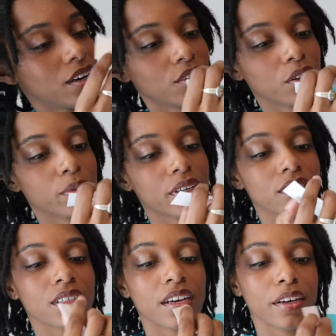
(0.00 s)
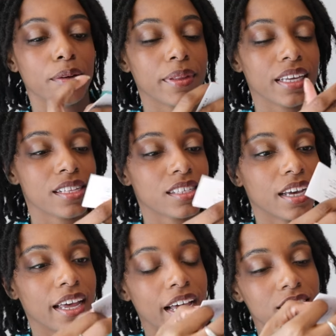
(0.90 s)
I don't know the words. The
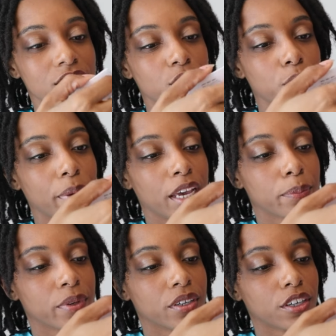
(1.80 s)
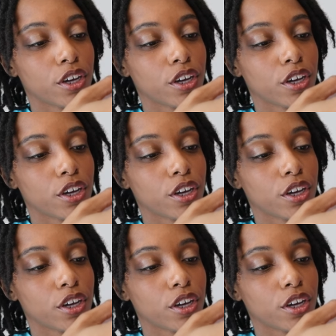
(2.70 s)
inside has this little paper.